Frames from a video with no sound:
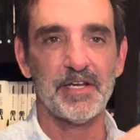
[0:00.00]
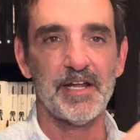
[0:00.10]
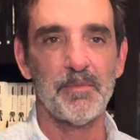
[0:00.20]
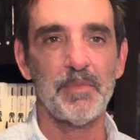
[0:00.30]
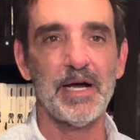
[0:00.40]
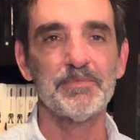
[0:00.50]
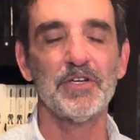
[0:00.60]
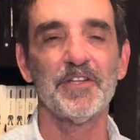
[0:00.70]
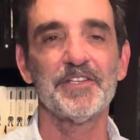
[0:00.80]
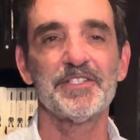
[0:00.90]
kind of bops
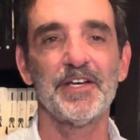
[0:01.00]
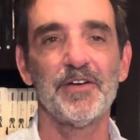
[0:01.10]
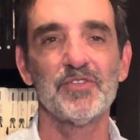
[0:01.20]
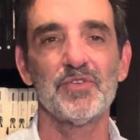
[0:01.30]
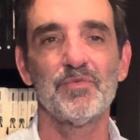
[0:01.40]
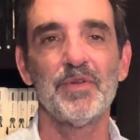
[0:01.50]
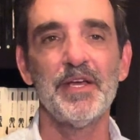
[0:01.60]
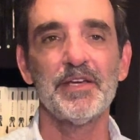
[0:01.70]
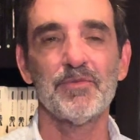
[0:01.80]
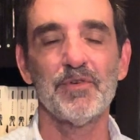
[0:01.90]
all the cells and
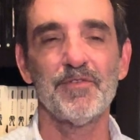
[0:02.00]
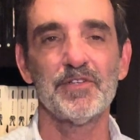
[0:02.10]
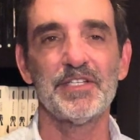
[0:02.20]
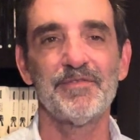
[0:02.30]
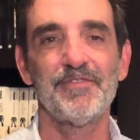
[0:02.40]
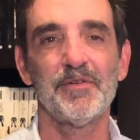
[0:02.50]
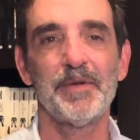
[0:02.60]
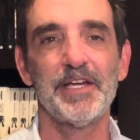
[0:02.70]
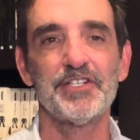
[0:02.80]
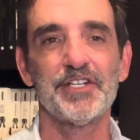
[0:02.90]
can reverse
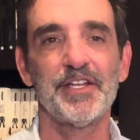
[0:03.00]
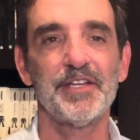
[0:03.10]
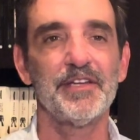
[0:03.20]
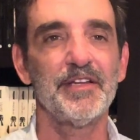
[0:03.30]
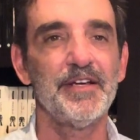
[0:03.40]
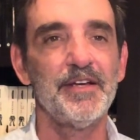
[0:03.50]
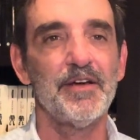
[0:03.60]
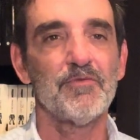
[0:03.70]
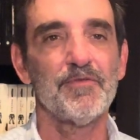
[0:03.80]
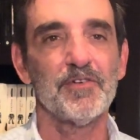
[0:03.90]
inflammation,
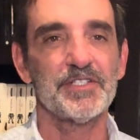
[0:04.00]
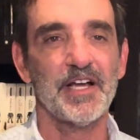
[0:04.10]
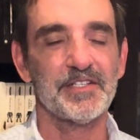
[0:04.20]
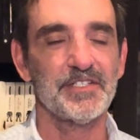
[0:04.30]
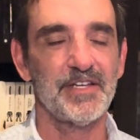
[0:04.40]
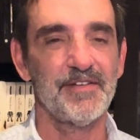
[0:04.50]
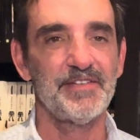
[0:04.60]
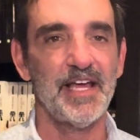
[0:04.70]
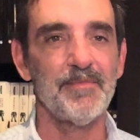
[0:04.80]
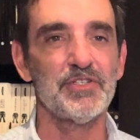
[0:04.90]
reverse oxidative
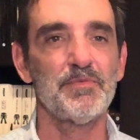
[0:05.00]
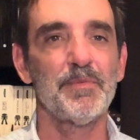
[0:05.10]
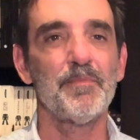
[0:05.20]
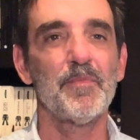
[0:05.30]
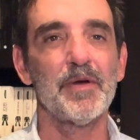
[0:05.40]
damage. But